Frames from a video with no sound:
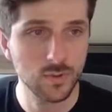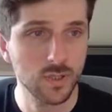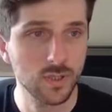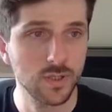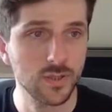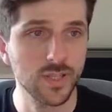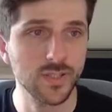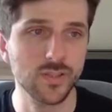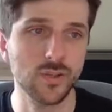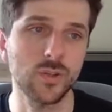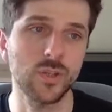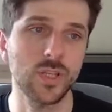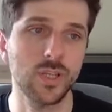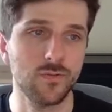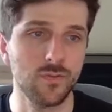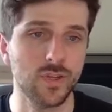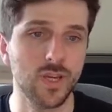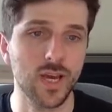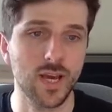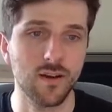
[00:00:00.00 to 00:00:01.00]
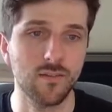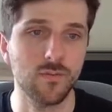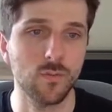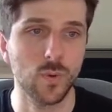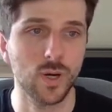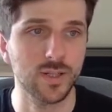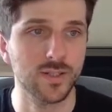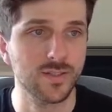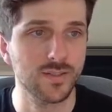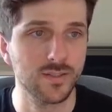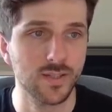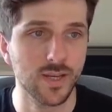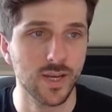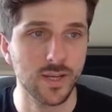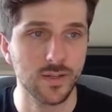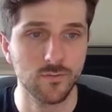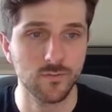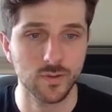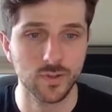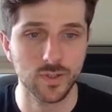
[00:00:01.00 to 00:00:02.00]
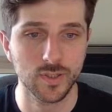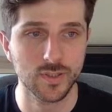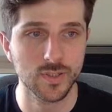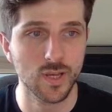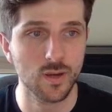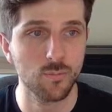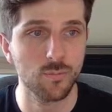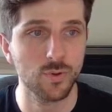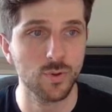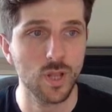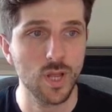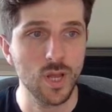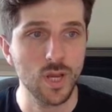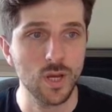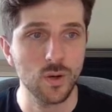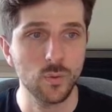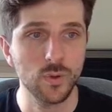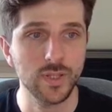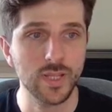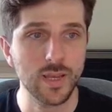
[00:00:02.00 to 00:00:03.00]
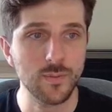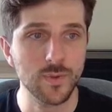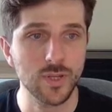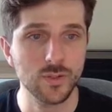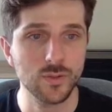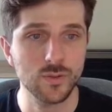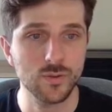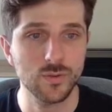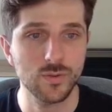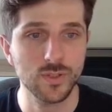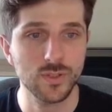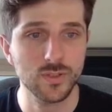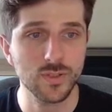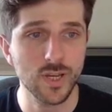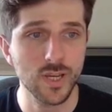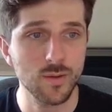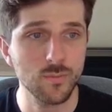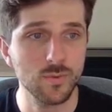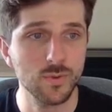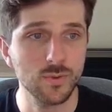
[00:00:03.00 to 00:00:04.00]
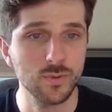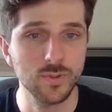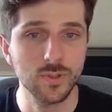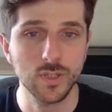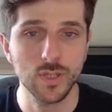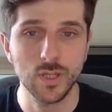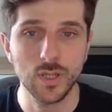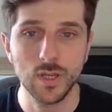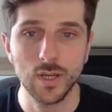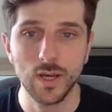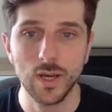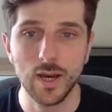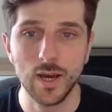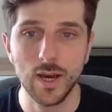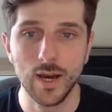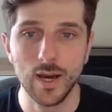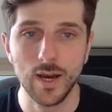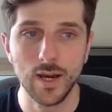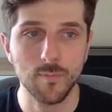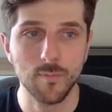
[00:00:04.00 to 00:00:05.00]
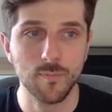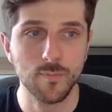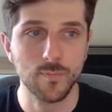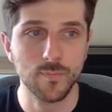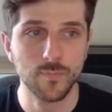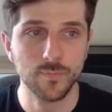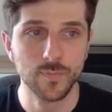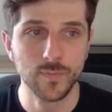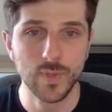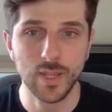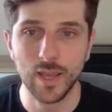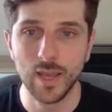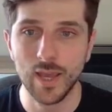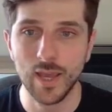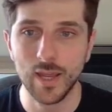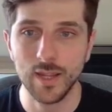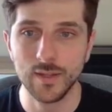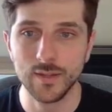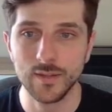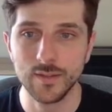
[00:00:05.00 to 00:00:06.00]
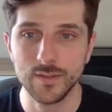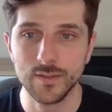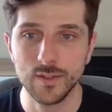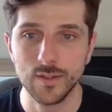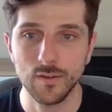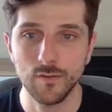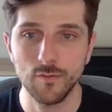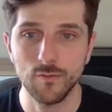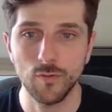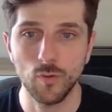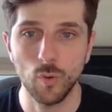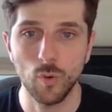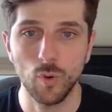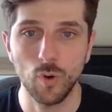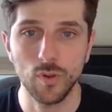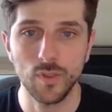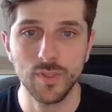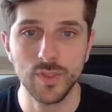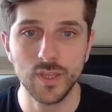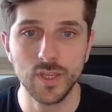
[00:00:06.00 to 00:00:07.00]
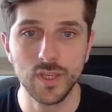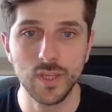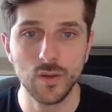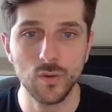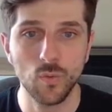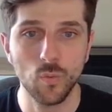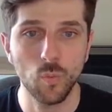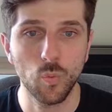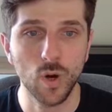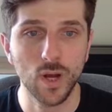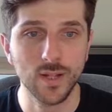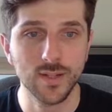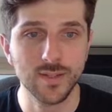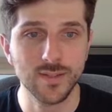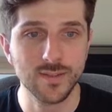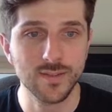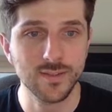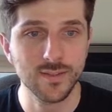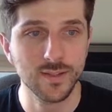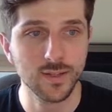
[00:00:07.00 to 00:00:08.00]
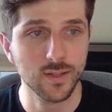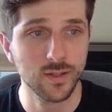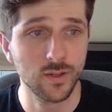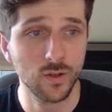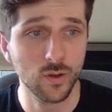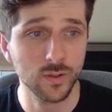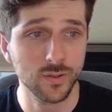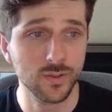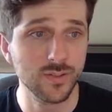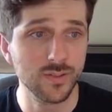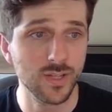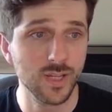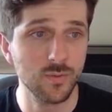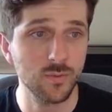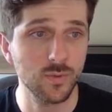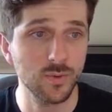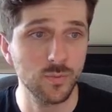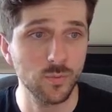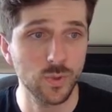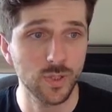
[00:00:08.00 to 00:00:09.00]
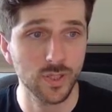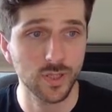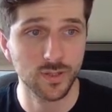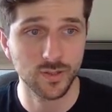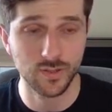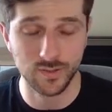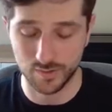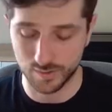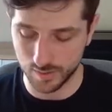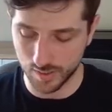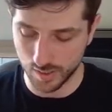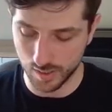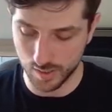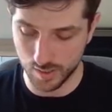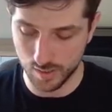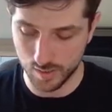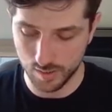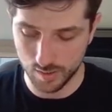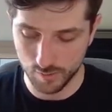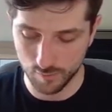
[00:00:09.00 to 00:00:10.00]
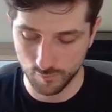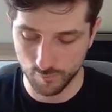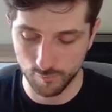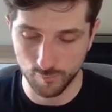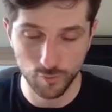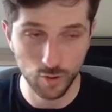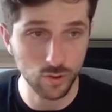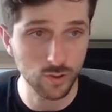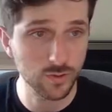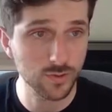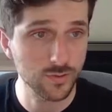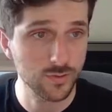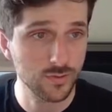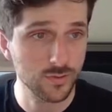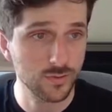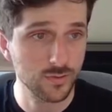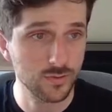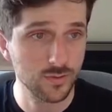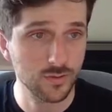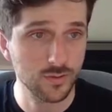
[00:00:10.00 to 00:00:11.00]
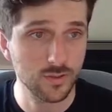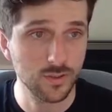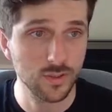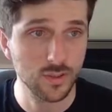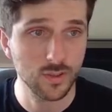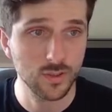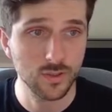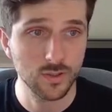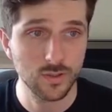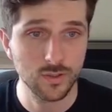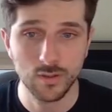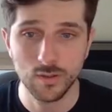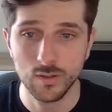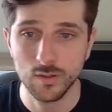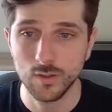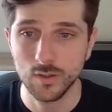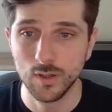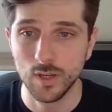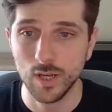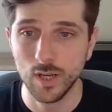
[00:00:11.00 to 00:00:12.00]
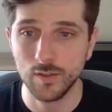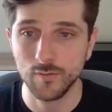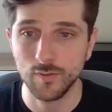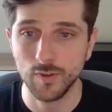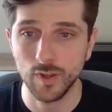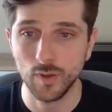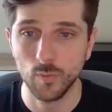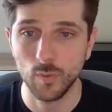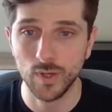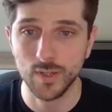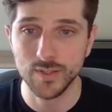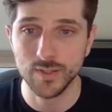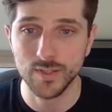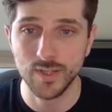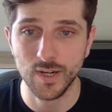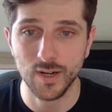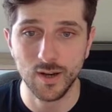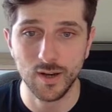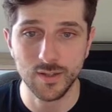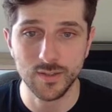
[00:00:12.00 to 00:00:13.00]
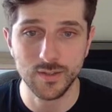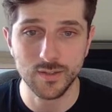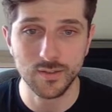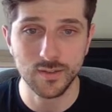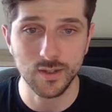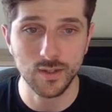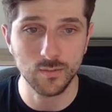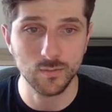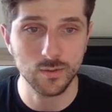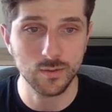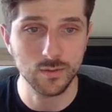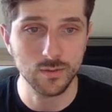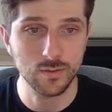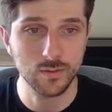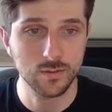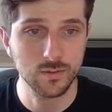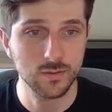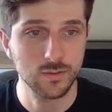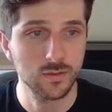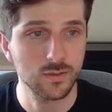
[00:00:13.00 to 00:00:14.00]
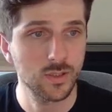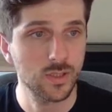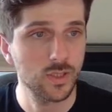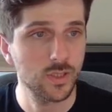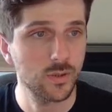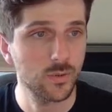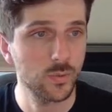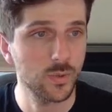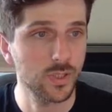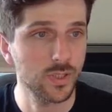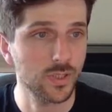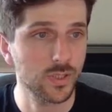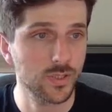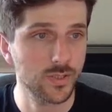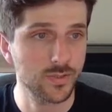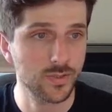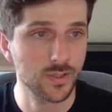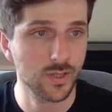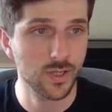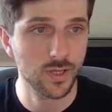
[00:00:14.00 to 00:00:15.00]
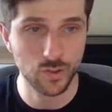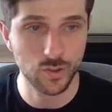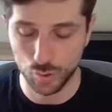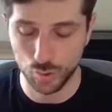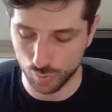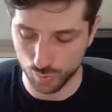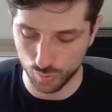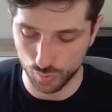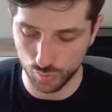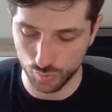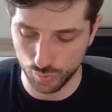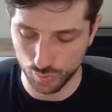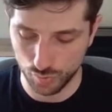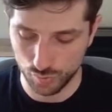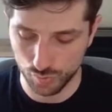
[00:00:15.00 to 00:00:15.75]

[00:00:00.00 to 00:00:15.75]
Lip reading: That's only if you have one state, for example. We name that to disabled, and for the ones that are not disabled, we're going to say false. And for the ones that are disabled, we're going to say true.